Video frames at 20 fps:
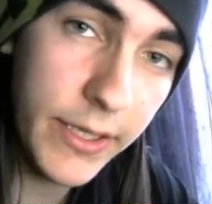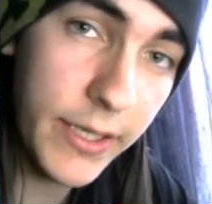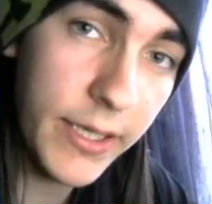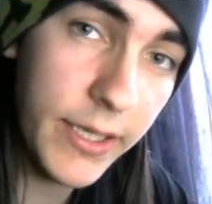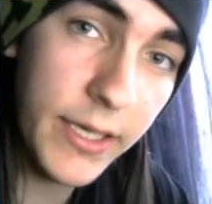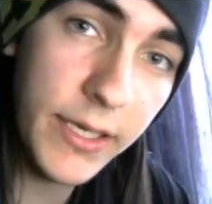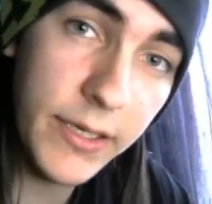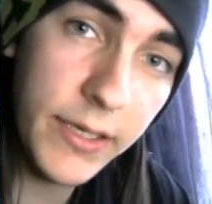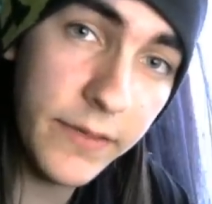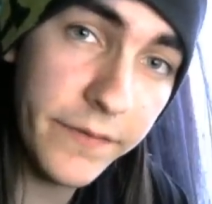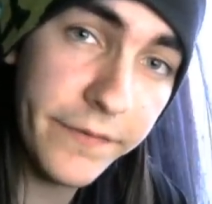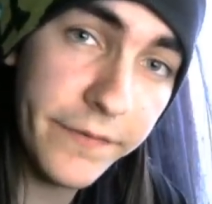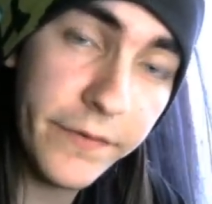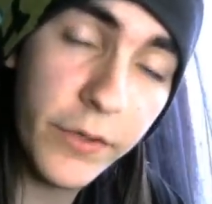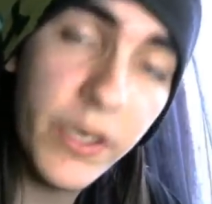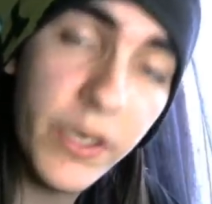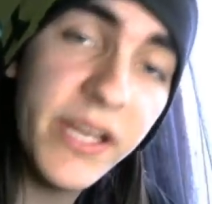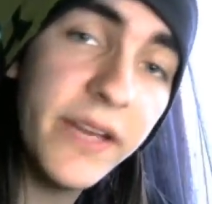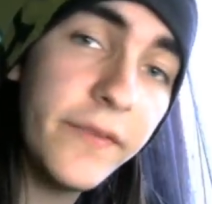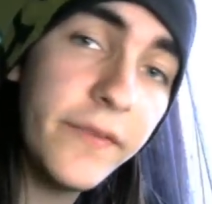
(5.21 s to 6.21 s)
a
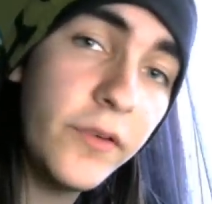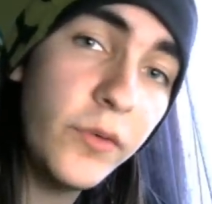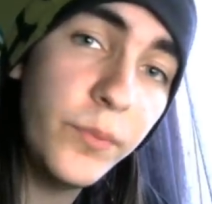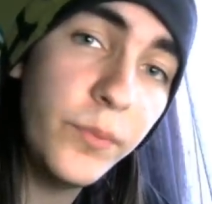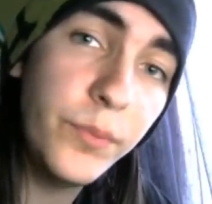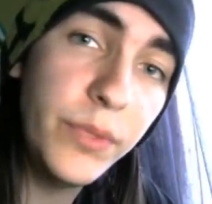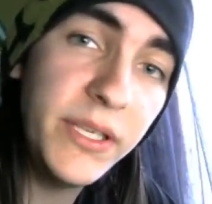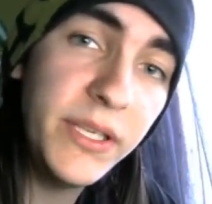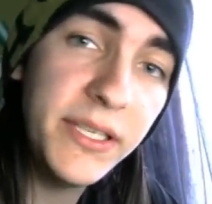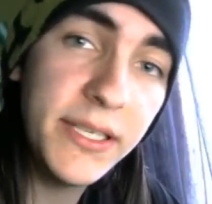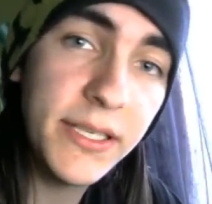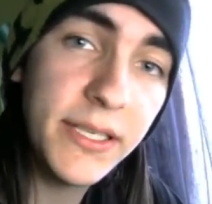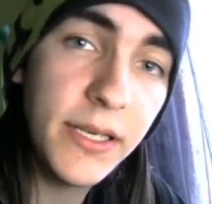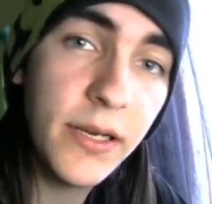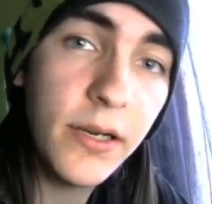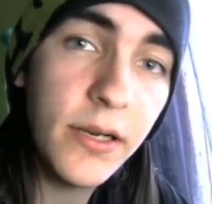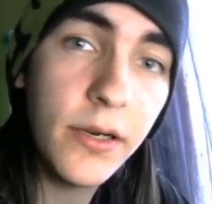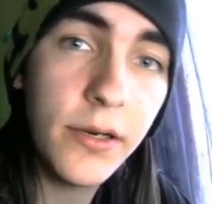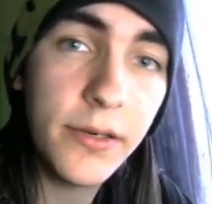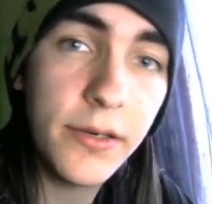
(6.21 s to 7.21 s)
forever beating
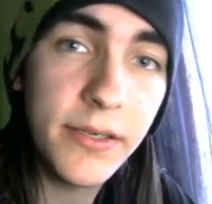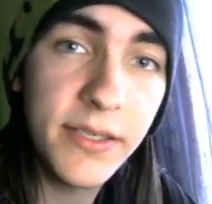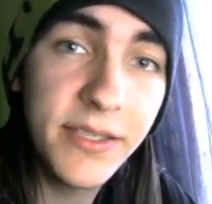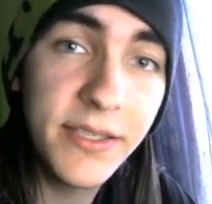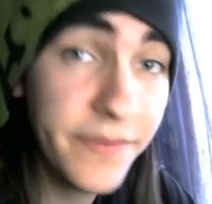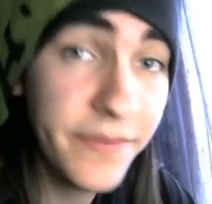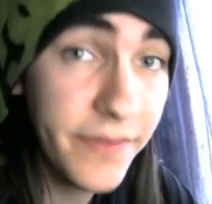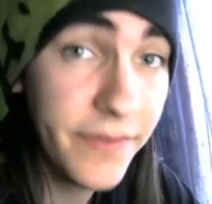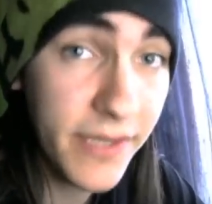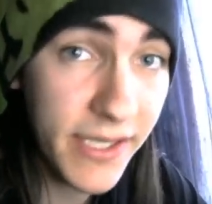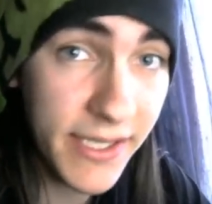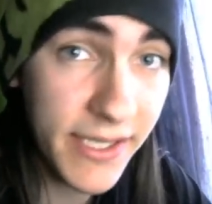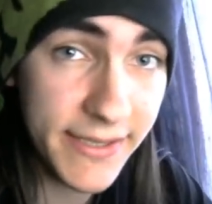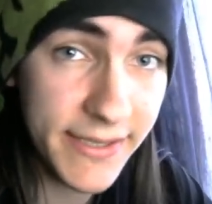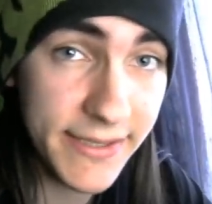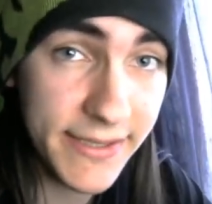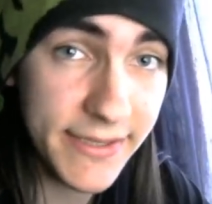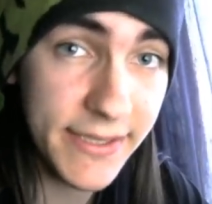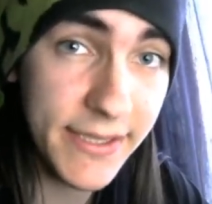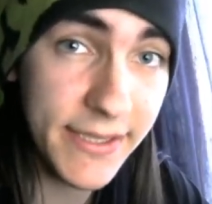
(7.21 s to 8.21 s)
heart
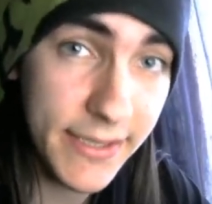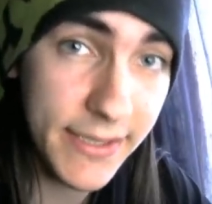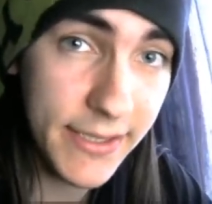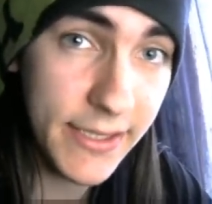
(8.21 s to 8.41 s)
device.